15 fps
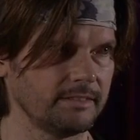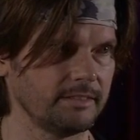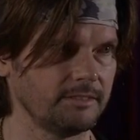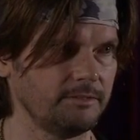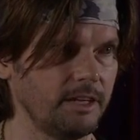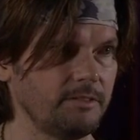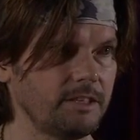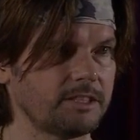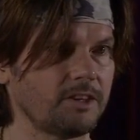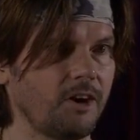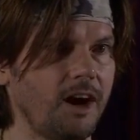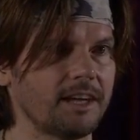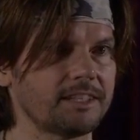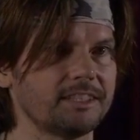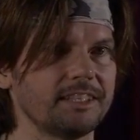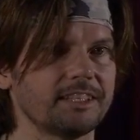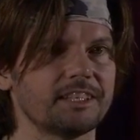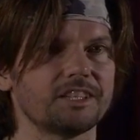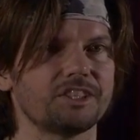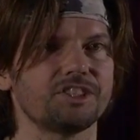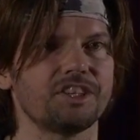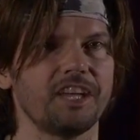We have a toxic
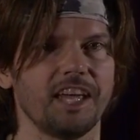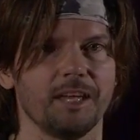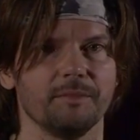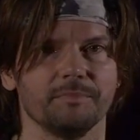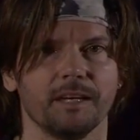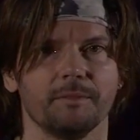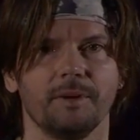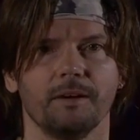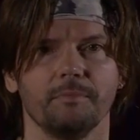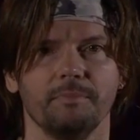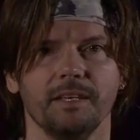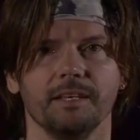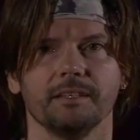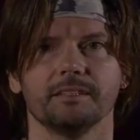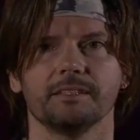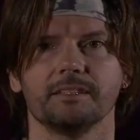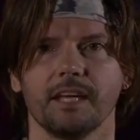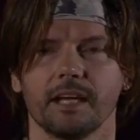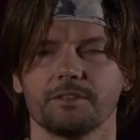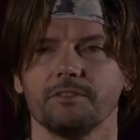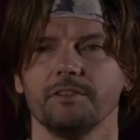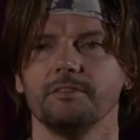shame about being
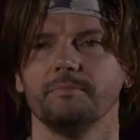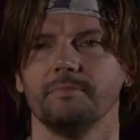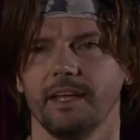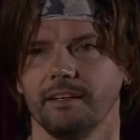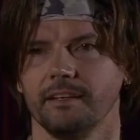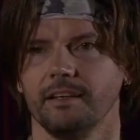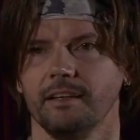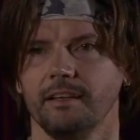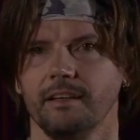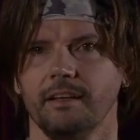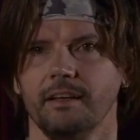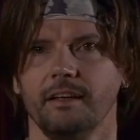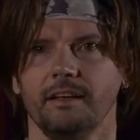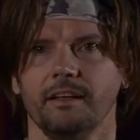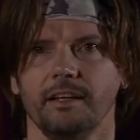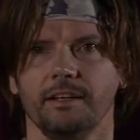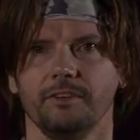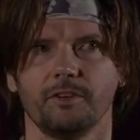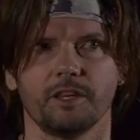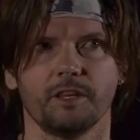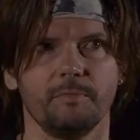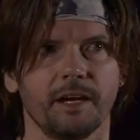sexual men. In
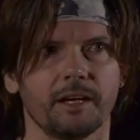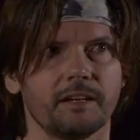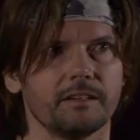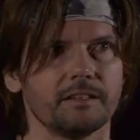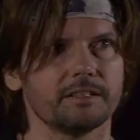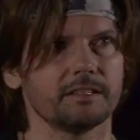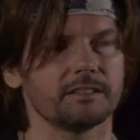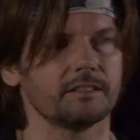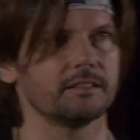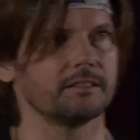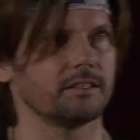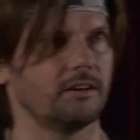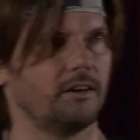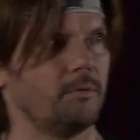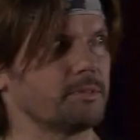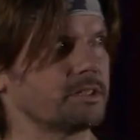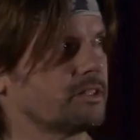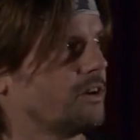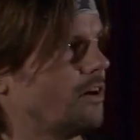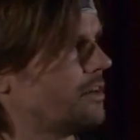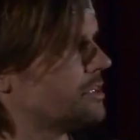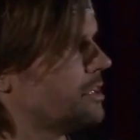North America, there's almost the
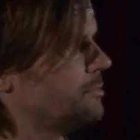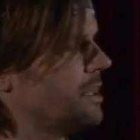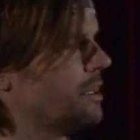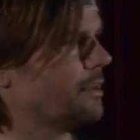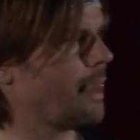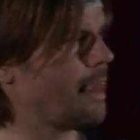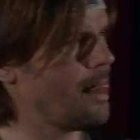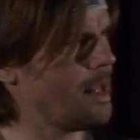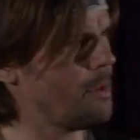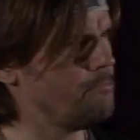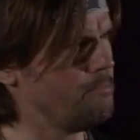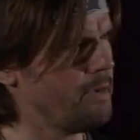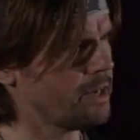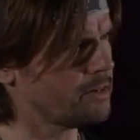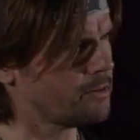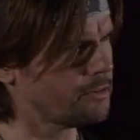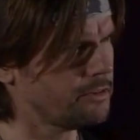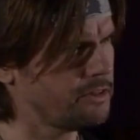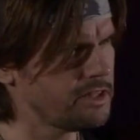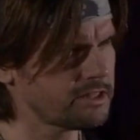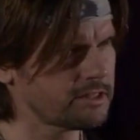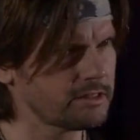concept that
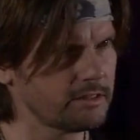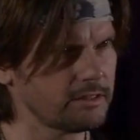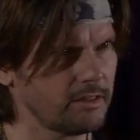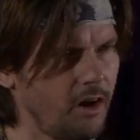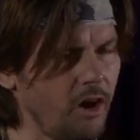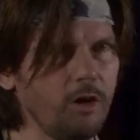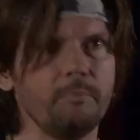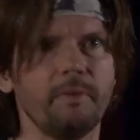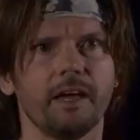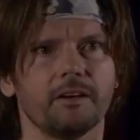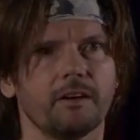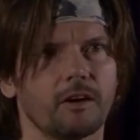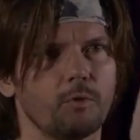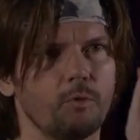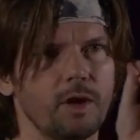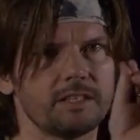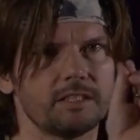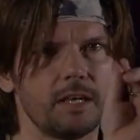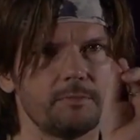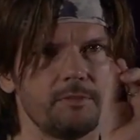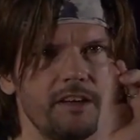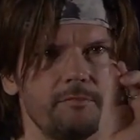all men are one
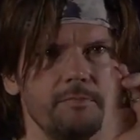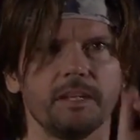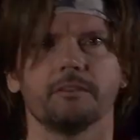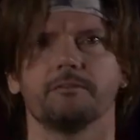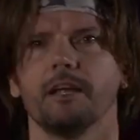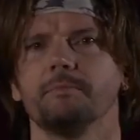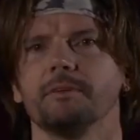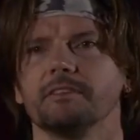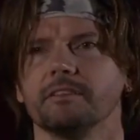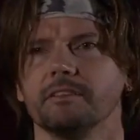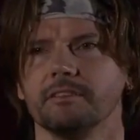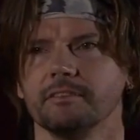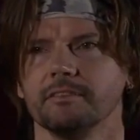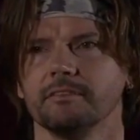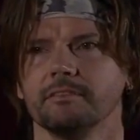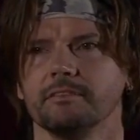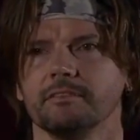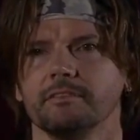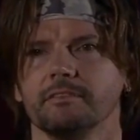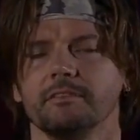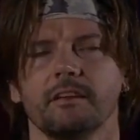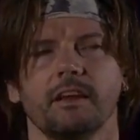step away from being a rapist.
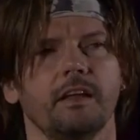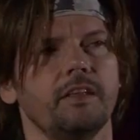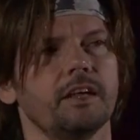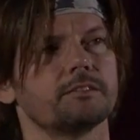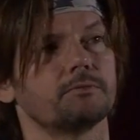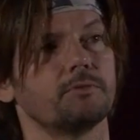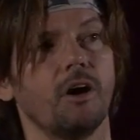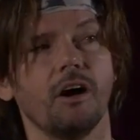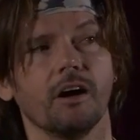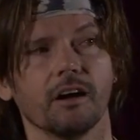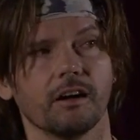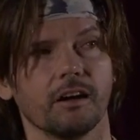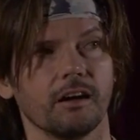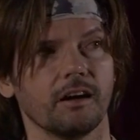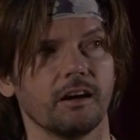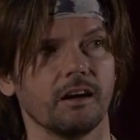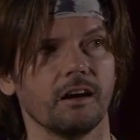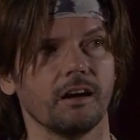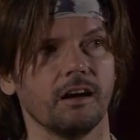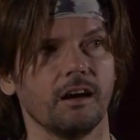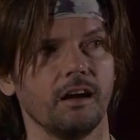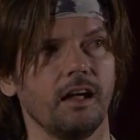And that's wrong.
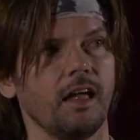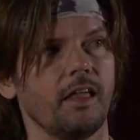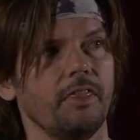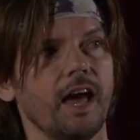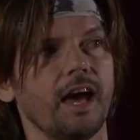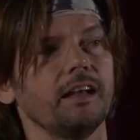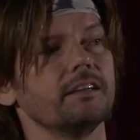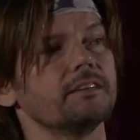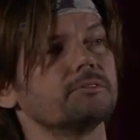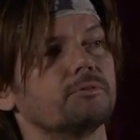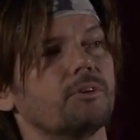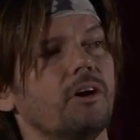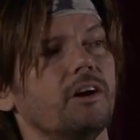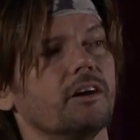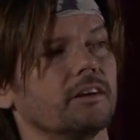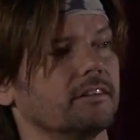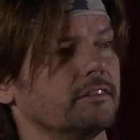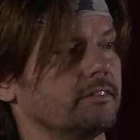That is wrong.